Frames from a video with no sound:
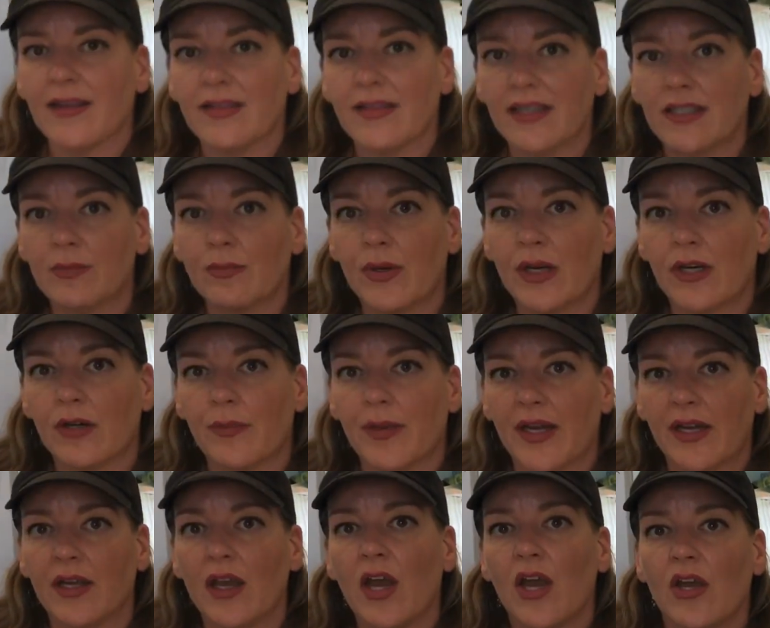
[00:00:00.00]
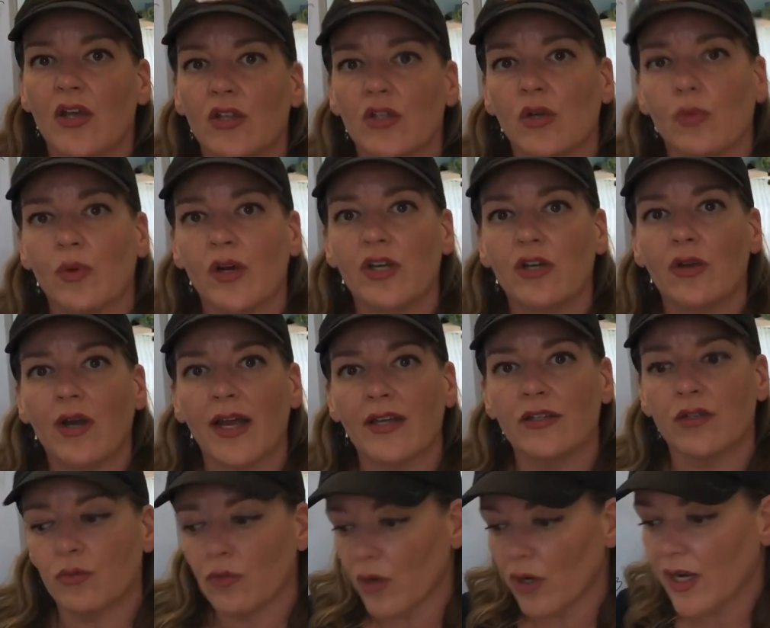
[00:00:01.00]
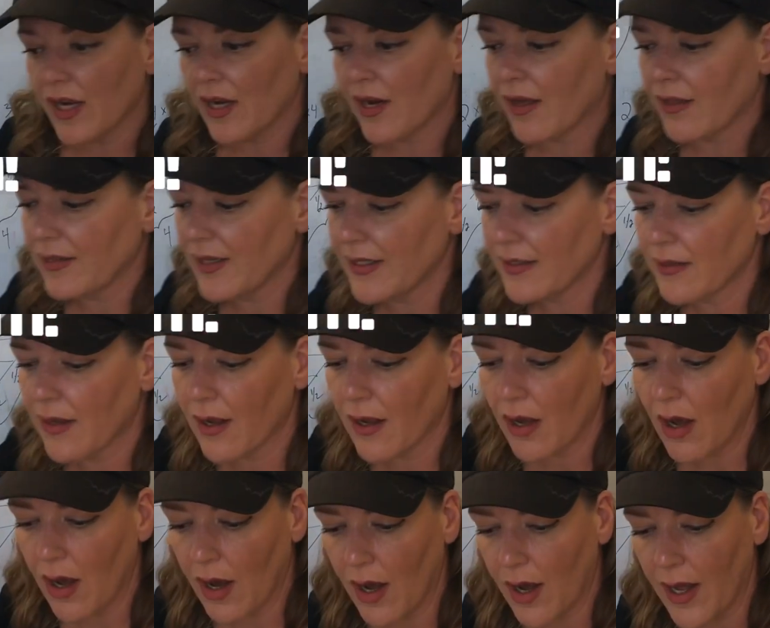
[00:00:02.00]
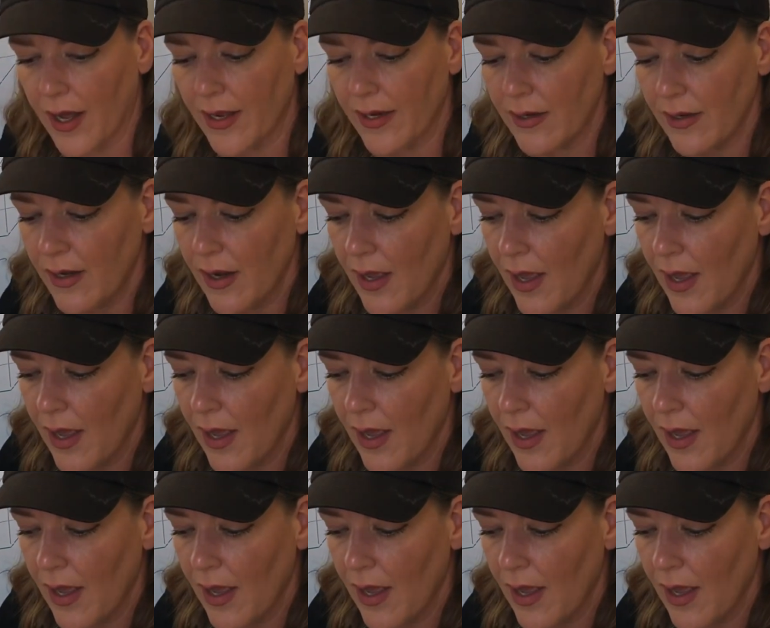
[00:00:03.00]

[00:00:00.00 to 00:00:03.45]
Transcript: this pyramid. So when you guys are working on these on Khan,